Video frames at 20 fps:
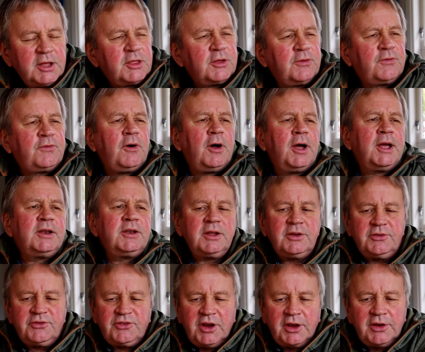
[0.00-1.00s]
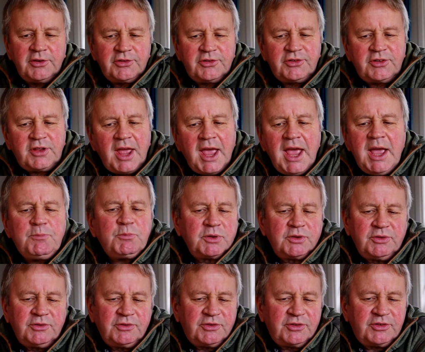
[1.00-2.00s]
The finder just
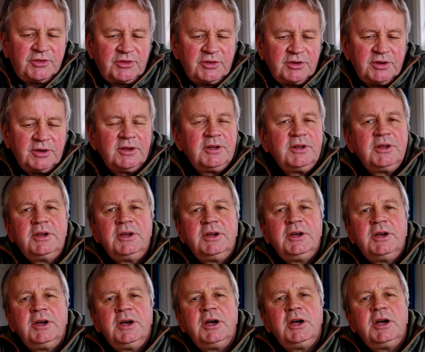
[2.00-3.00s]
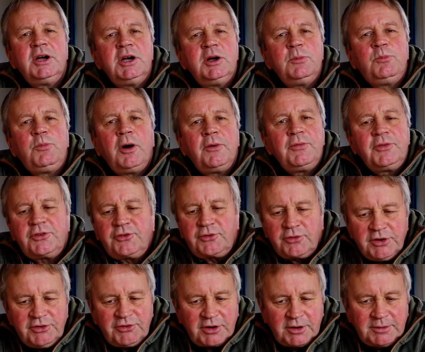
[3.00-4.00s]
happens upon the
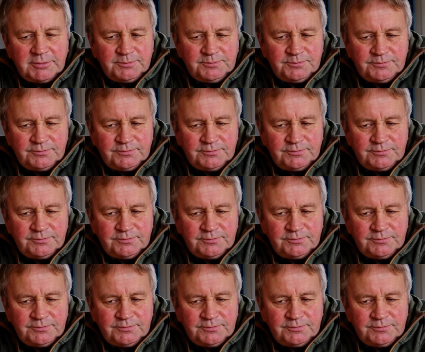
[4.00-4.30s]
treasure.